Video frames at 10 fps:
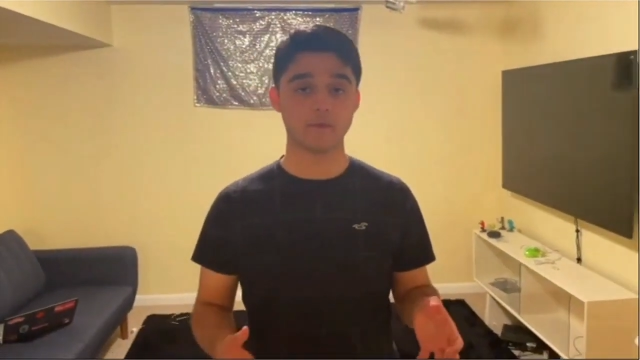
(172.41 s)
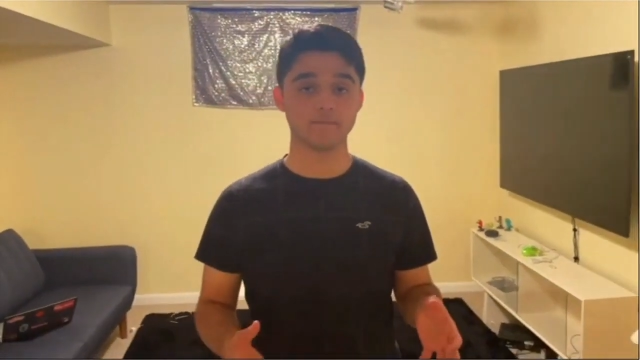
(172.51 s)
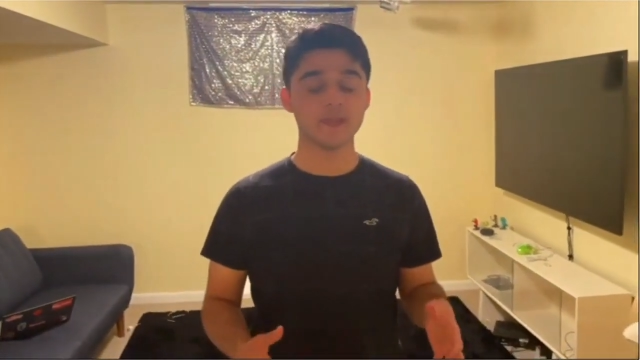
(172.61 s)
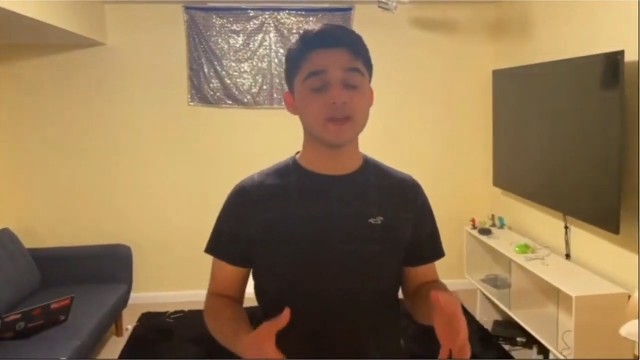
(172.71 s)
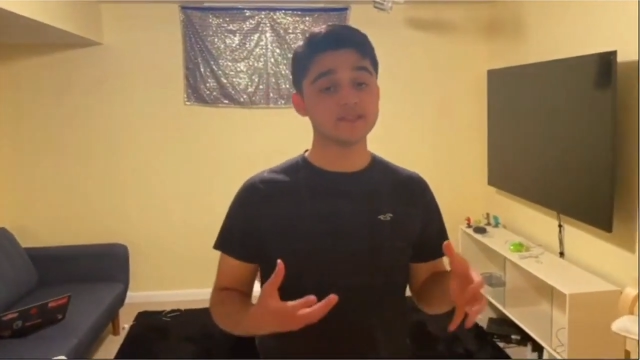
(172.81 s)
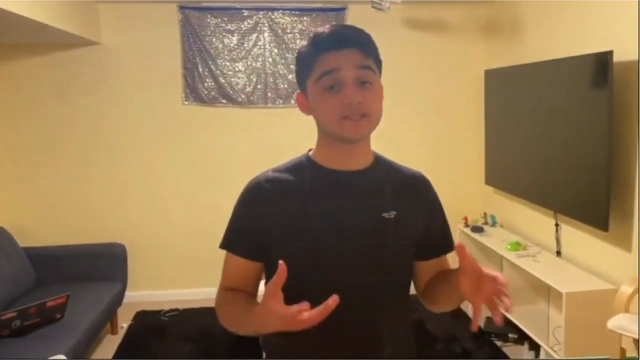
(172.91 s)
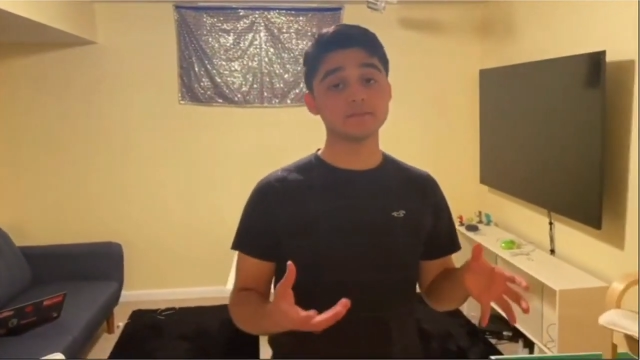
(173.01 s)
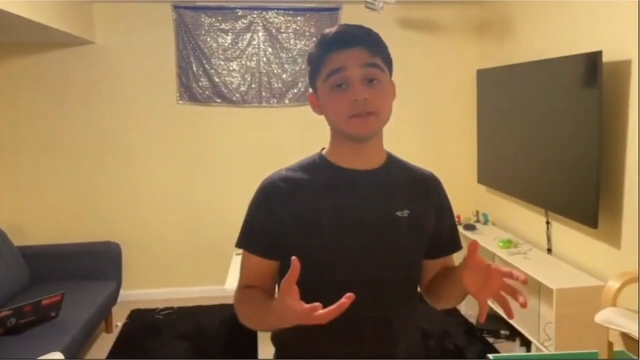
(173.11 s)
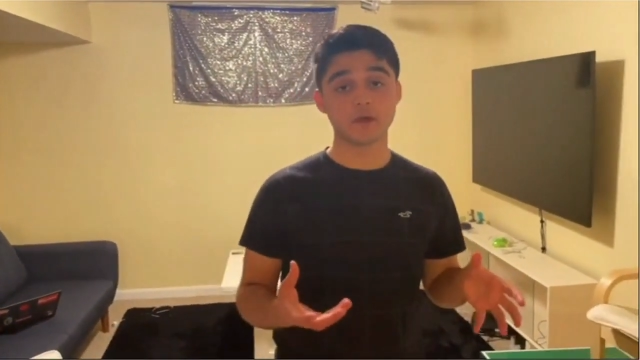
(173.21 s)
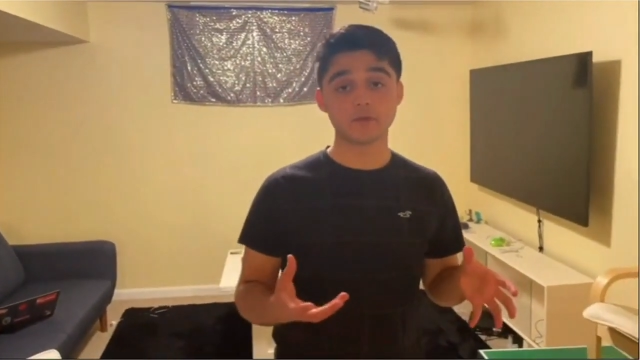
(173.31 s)
This can be
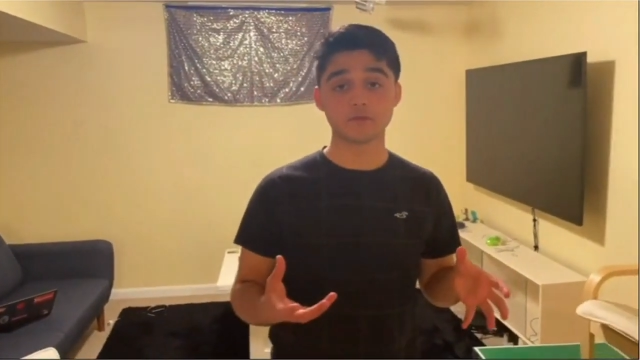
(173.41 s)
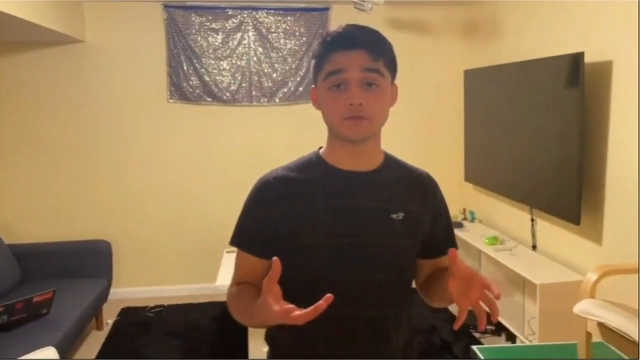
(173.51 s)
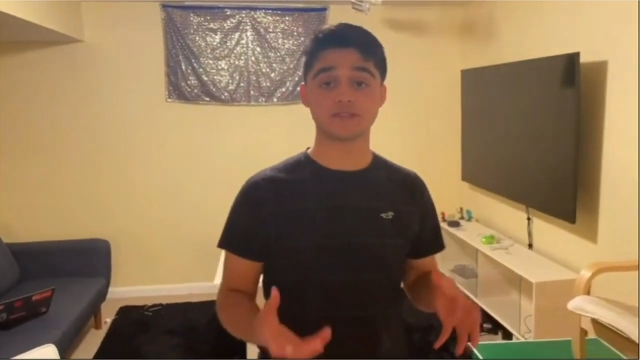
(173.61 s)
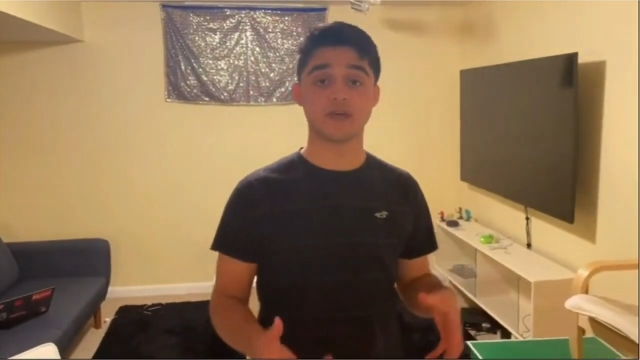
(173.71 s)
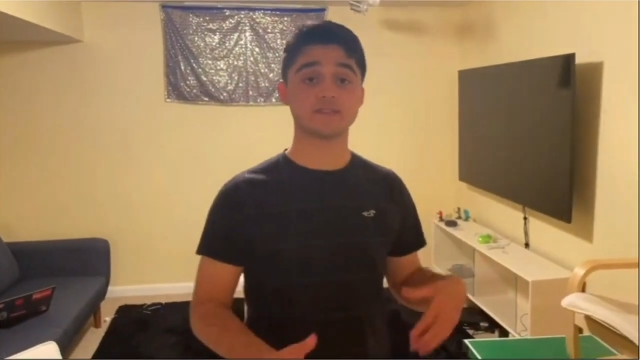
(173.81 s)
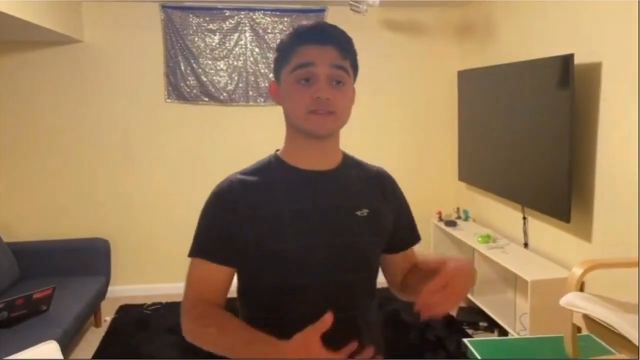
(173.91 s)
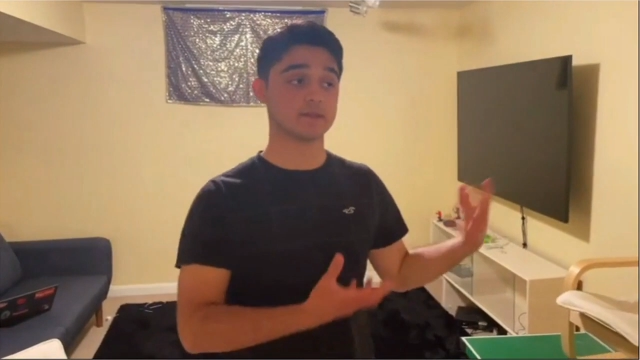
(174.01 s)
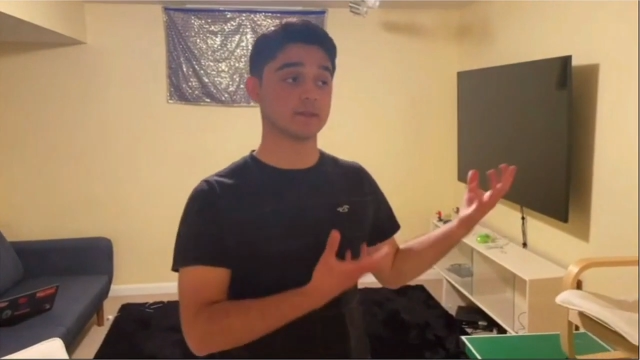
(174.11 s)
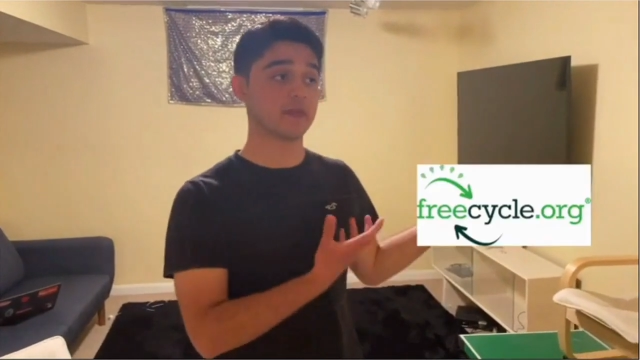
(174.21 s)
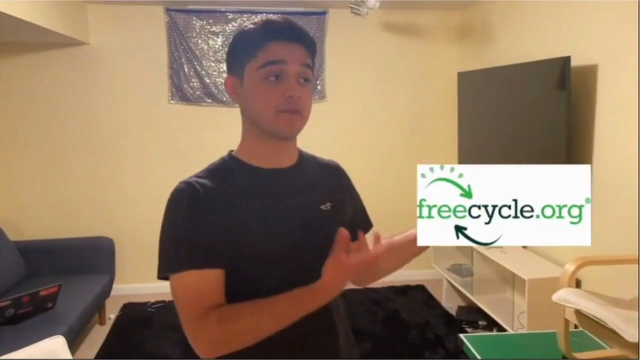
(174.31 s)
done through sites
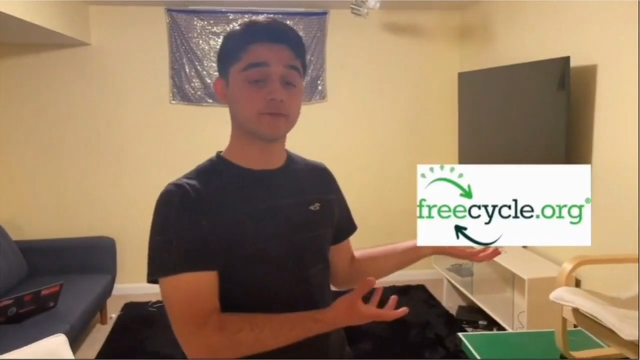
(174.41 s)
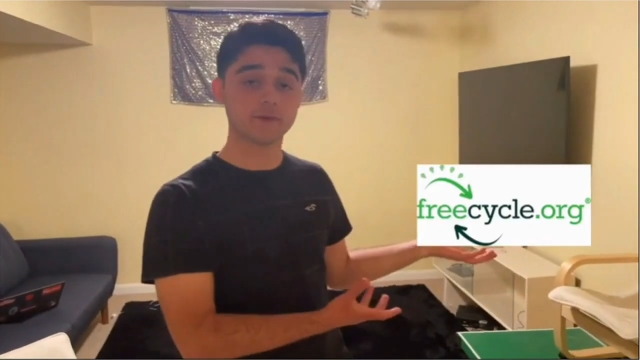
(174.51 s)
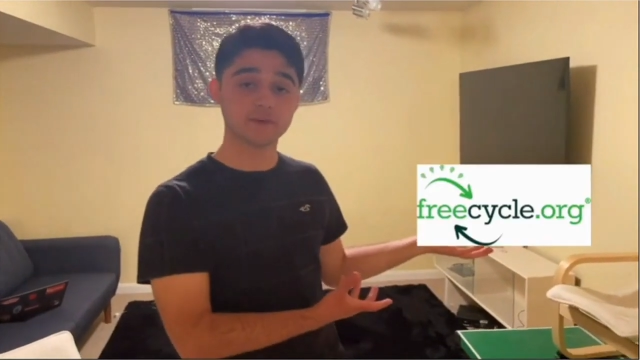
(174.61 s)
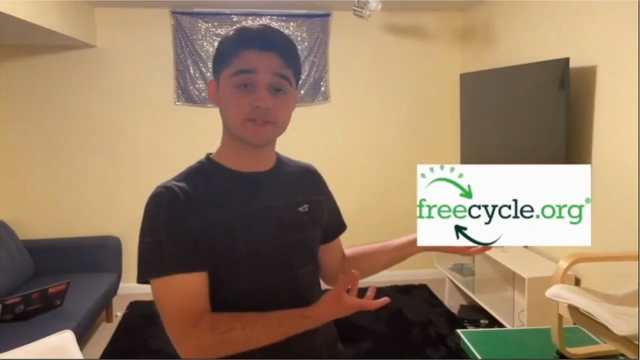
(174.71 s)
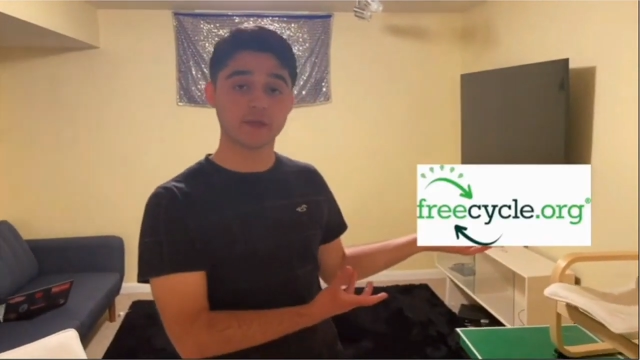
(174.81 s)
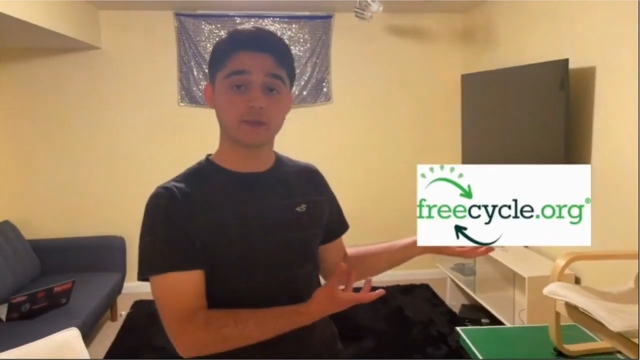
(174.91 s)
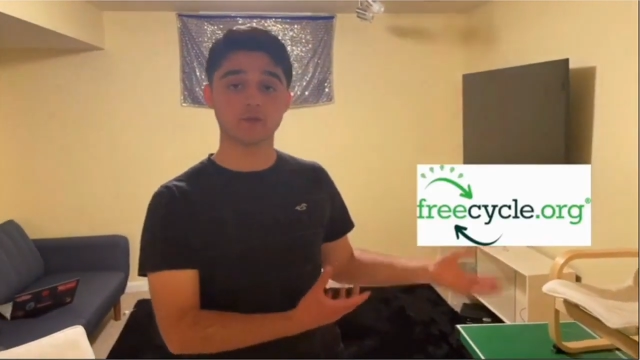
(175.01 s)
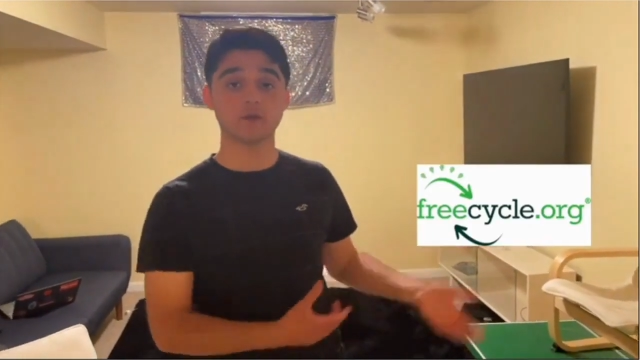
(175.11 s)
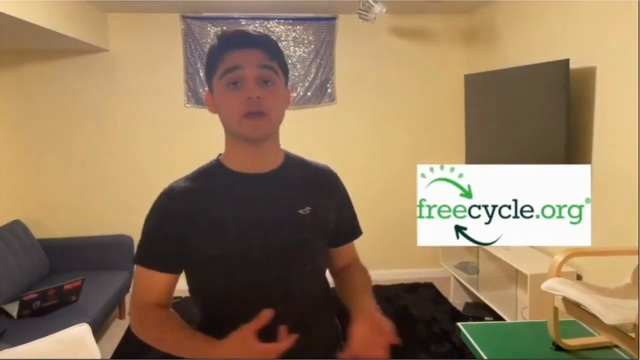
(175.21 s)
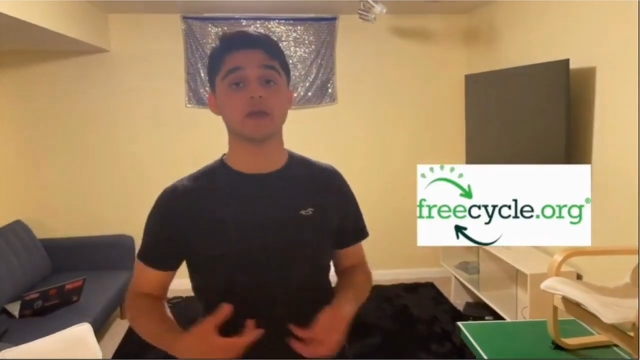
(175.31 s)
like Free Recycle
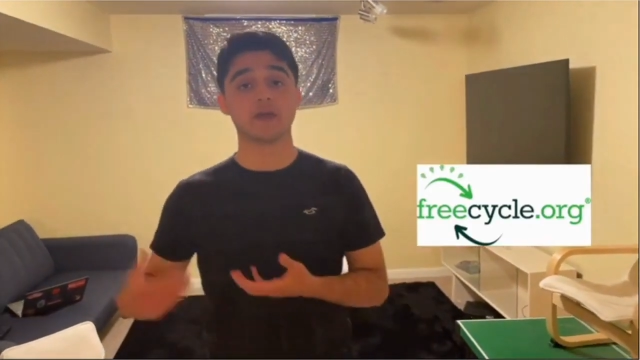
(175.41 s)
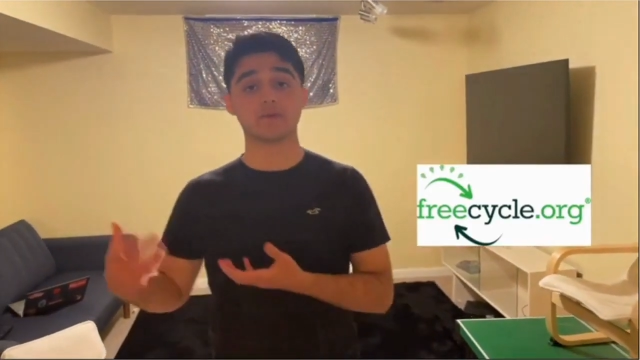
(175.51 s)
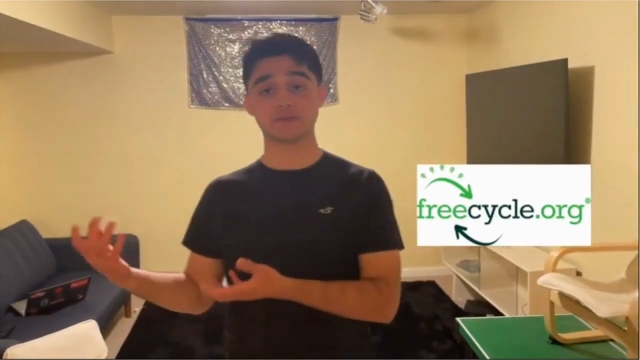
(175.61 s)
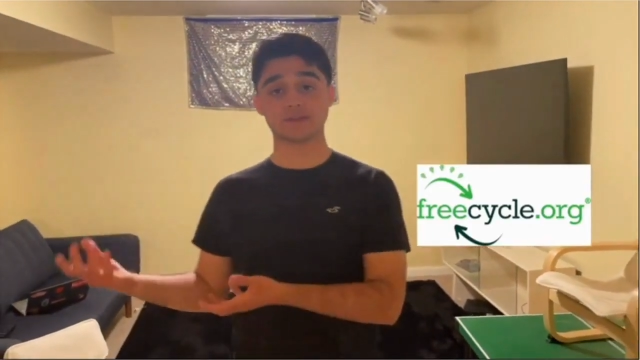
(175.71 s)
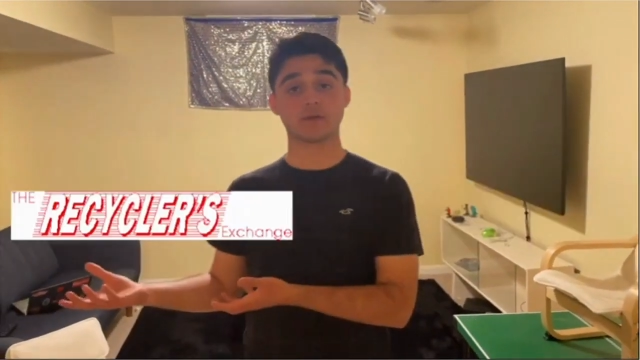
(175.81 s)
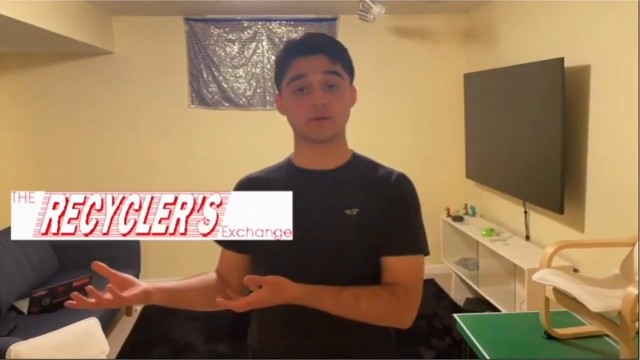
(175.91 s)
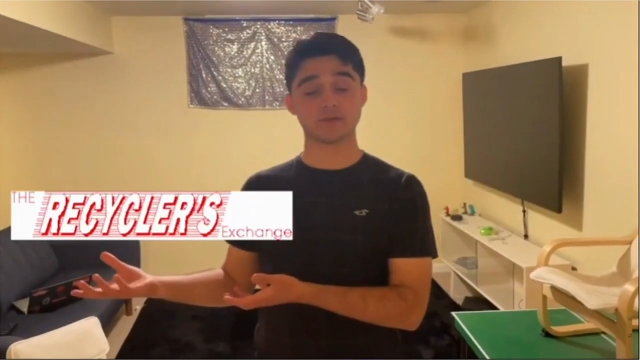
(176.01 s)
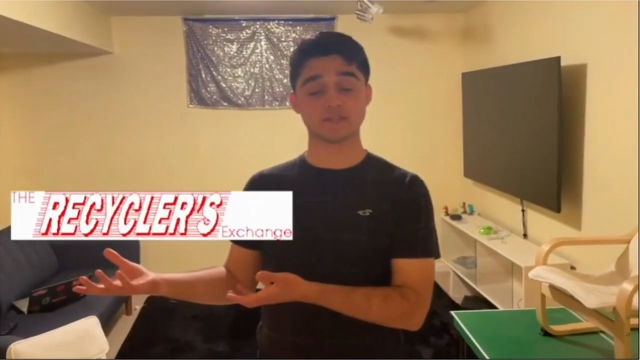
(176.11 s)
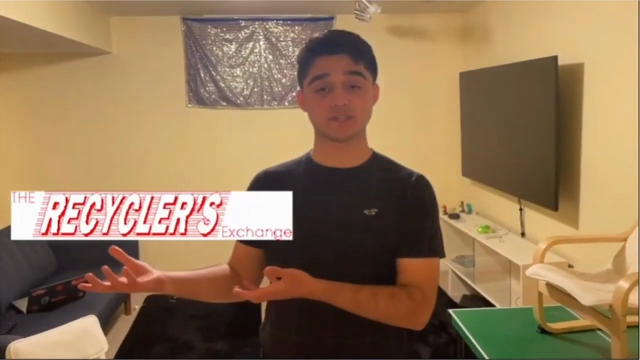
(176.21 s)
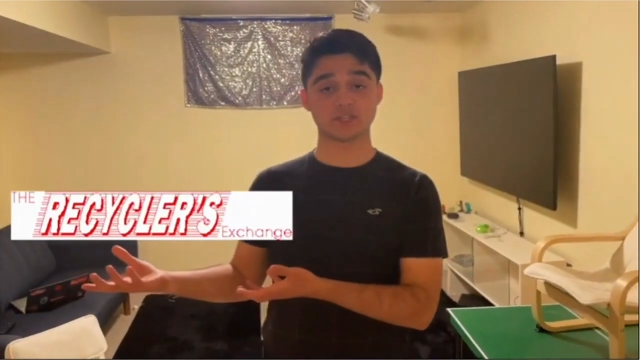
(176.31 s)
and Recyclers
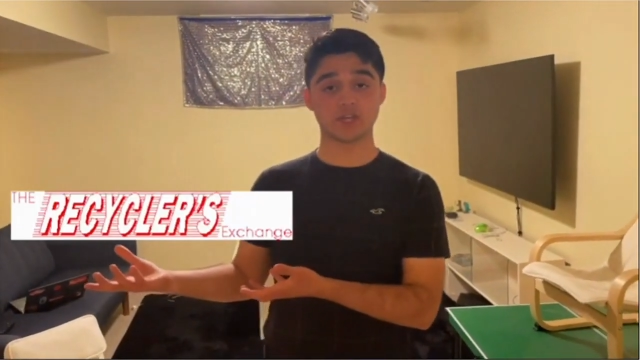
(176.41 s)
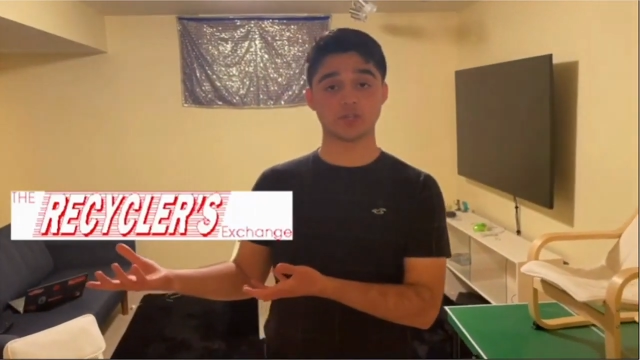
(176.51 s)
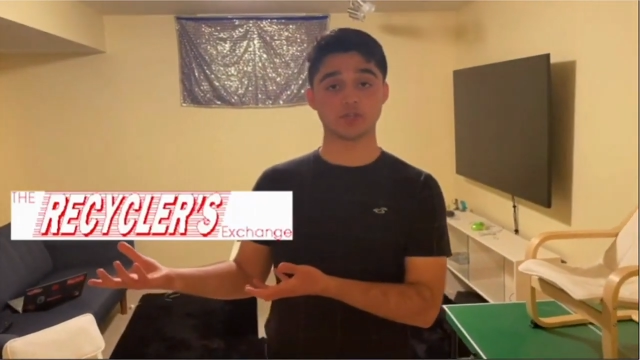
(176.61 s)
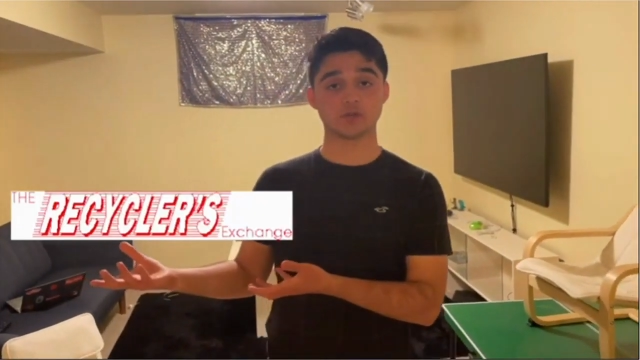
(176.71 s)
Exchange.